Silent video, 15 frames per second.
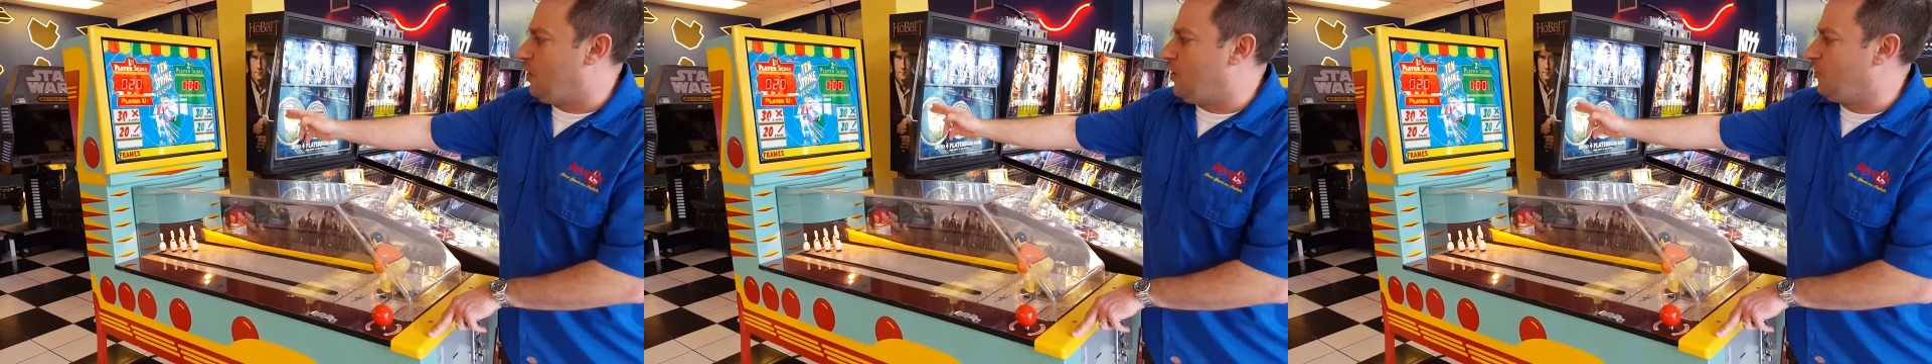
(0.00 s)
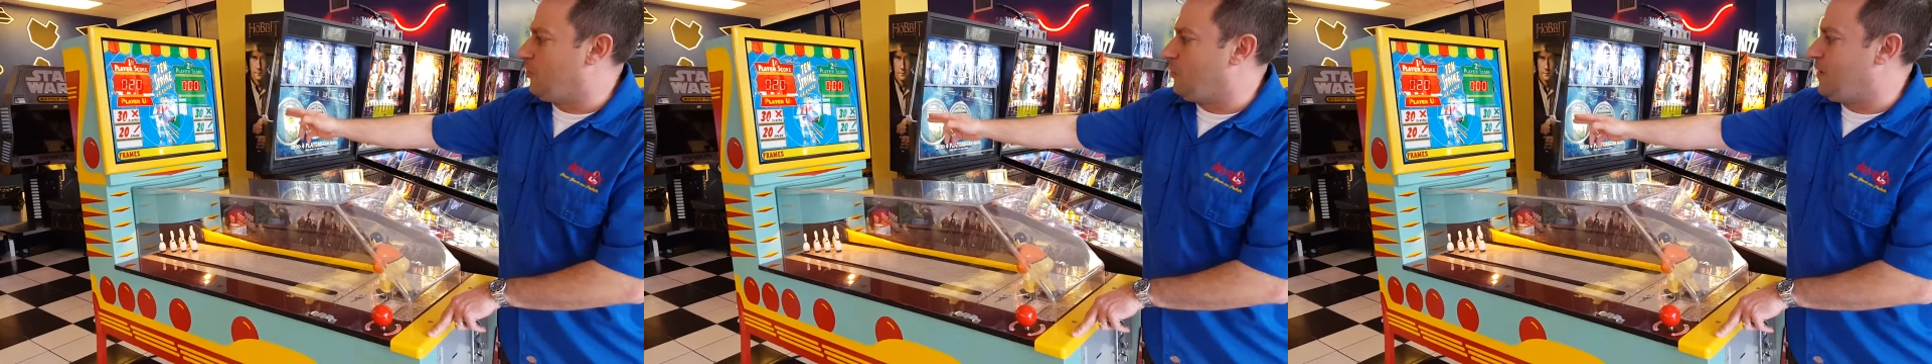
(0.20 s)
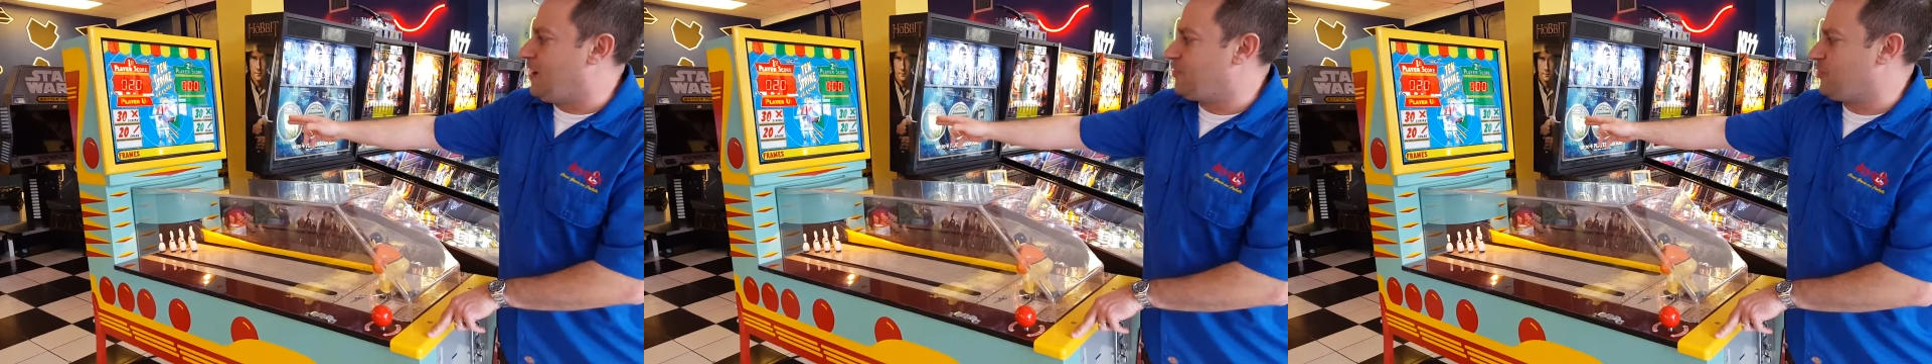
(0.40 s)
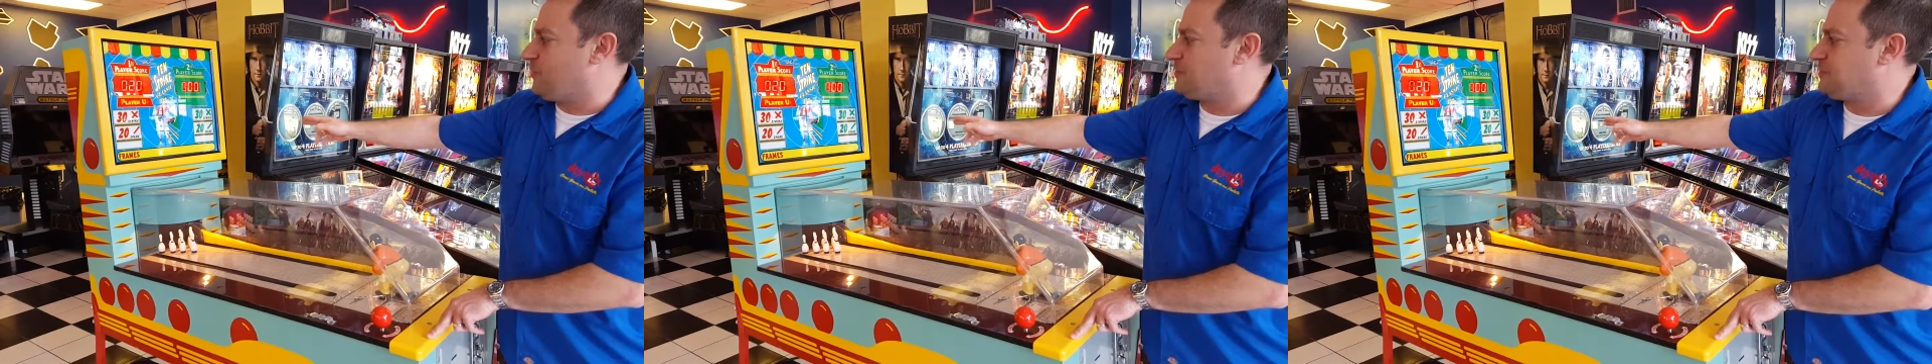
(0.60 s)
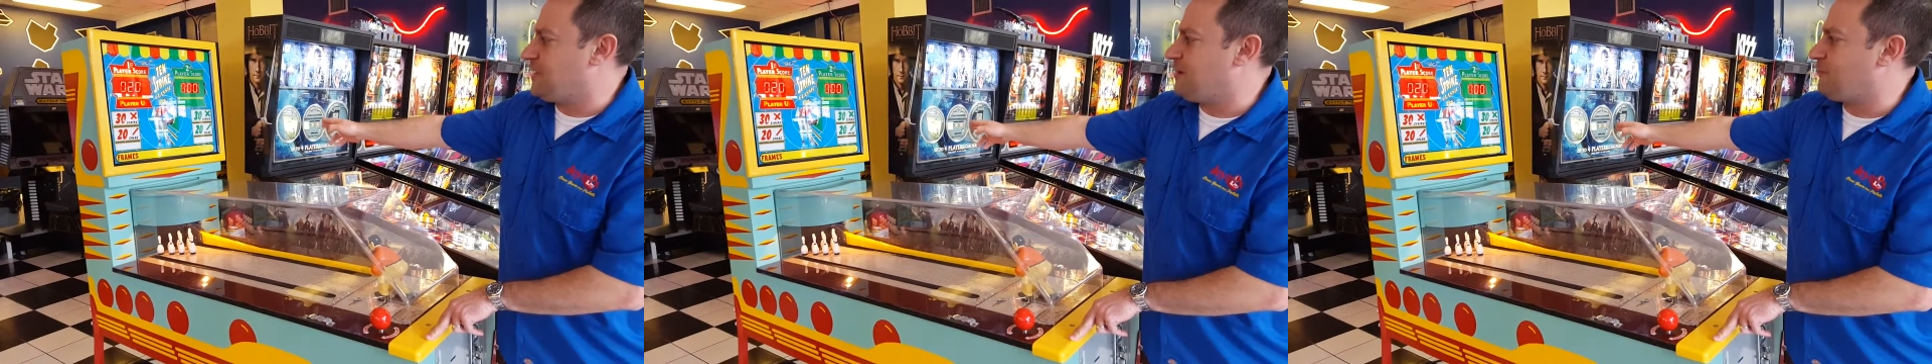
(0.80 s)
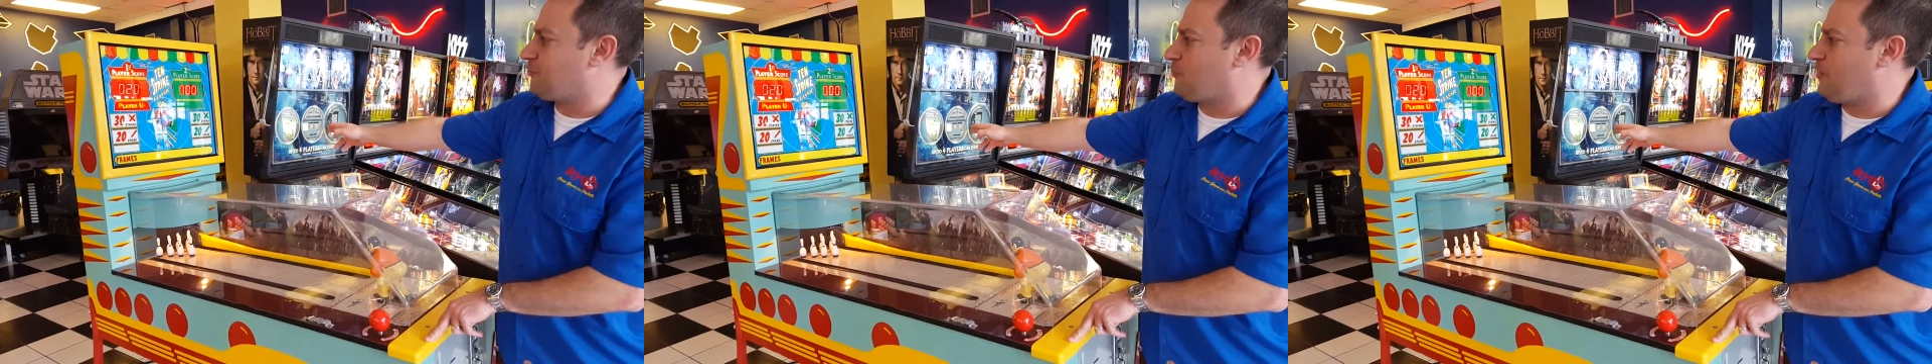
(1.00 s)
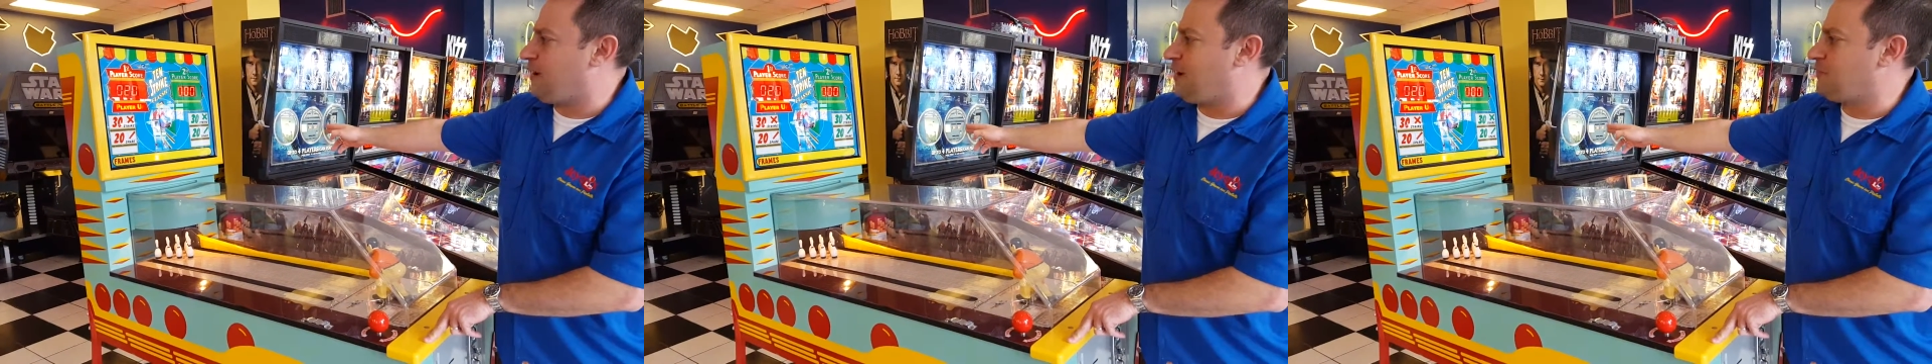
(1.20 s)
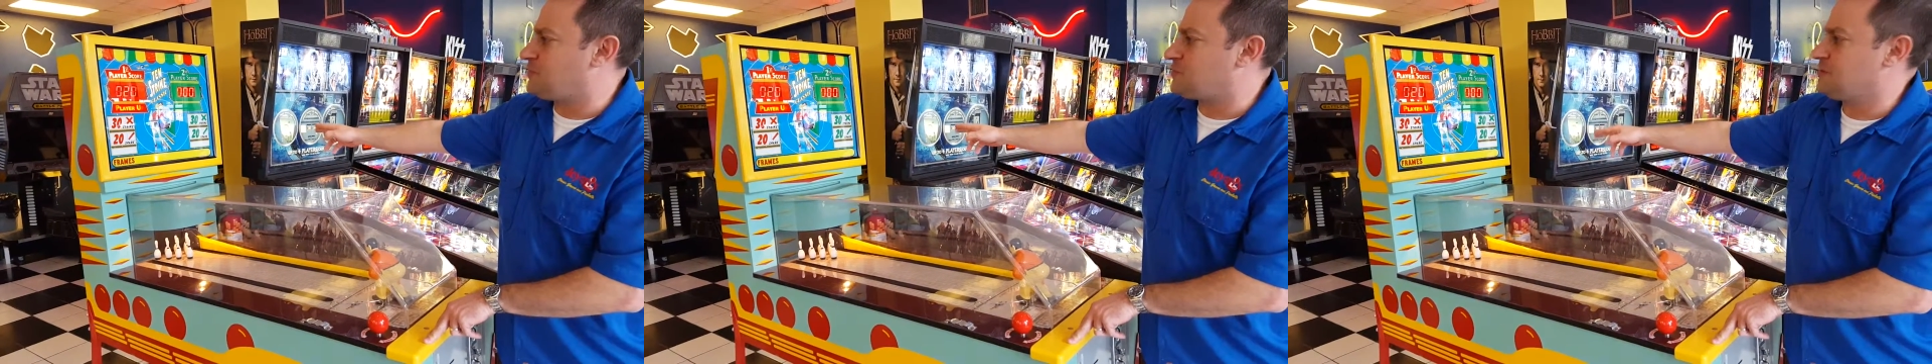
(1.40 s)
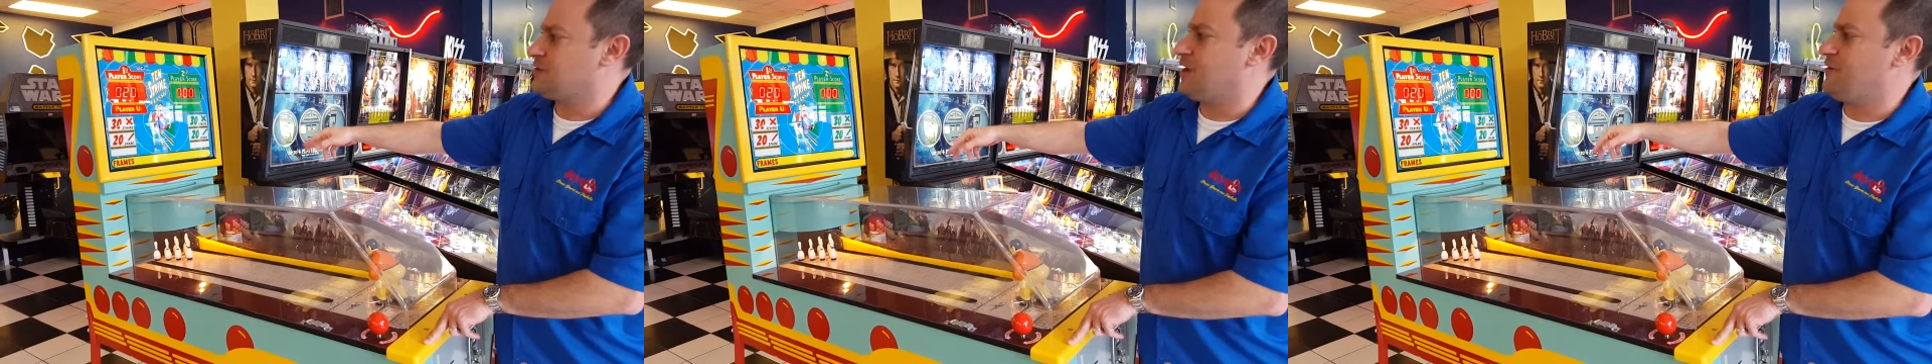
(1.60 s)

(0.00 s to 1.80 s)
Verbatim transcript: all the way through the 10 frames.